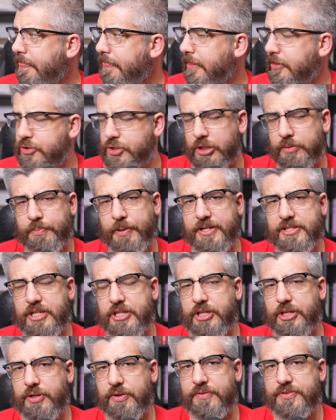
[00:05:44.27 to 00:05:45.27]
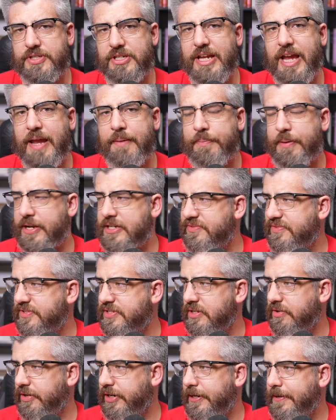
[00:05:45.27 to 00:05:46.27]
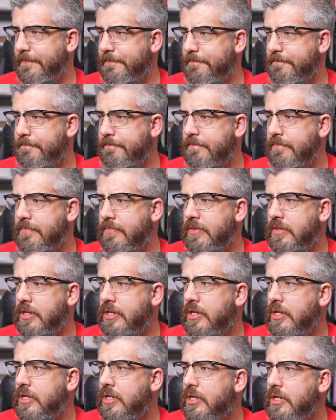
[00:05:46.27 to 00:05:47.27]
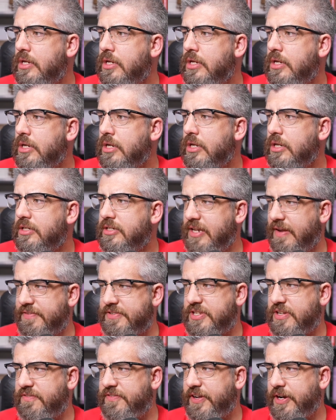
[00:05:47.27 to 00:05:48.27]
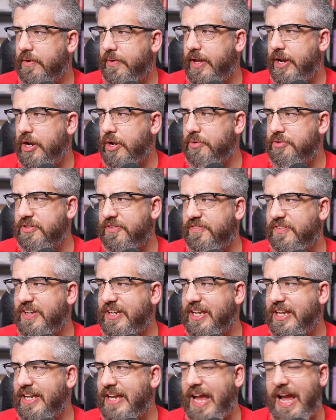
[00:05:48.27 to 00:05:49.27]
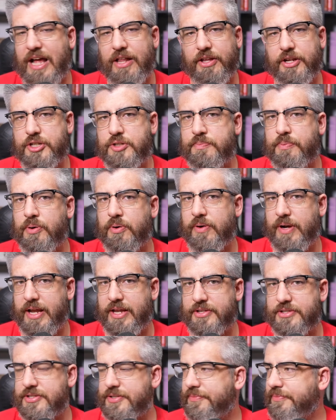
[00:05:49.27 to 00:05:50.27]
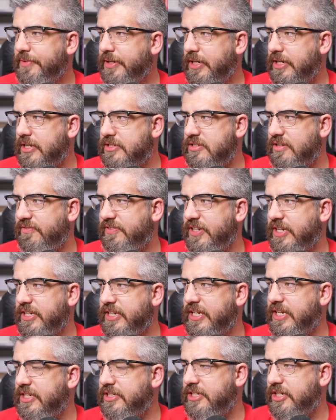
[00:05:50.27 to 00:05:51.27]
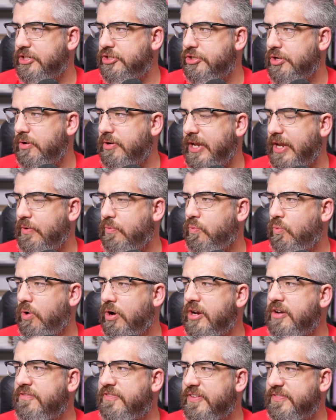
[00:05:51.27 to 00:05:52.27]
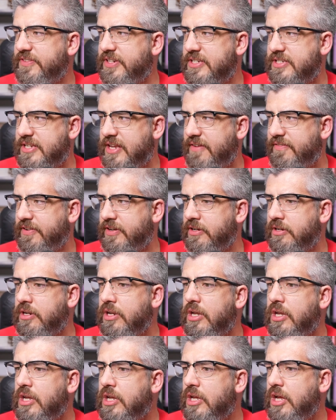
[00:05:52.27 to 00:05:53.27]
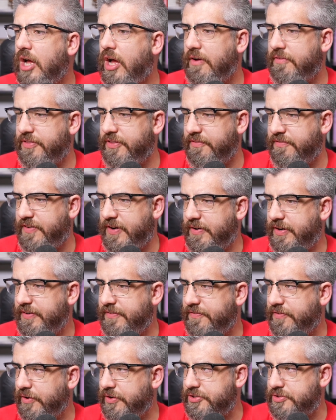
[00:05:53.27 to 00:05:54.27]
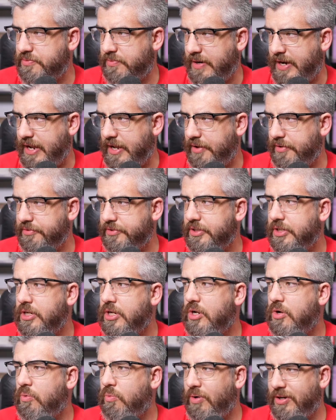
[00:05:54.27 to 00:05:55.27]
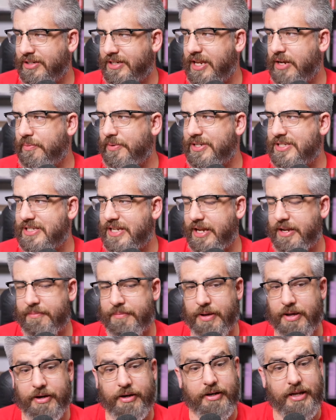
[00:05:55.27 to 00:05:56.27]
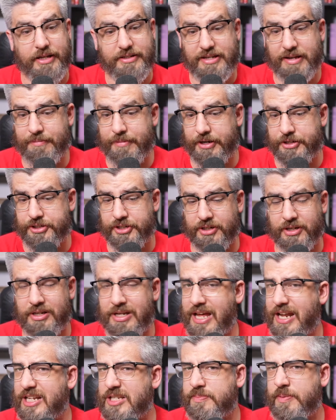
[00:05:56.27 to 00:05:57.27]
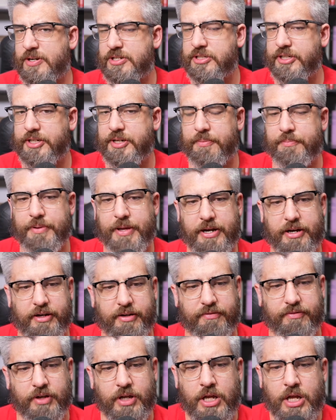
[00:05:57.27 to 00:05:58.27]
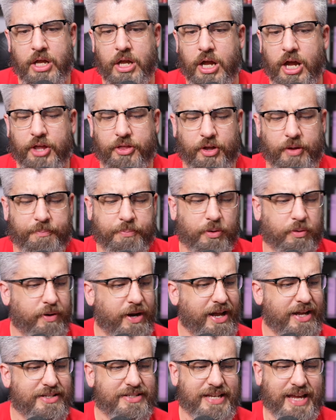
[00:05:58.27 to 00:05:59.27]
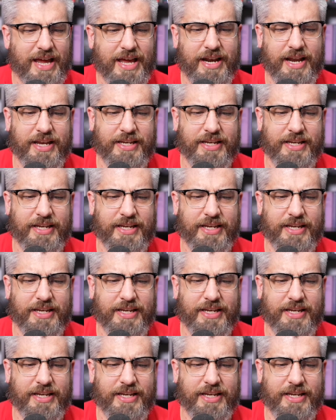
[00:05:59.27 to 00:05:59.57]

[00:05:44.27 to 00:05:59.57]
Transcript: Took place at the UFC Apex facility. Deiveson Figueiredo defeating Alex Perez. He does it via guillotine choke at 157 of the very first round. What can we say about it? As I mentioned, not especially competitive. I thought Perez had a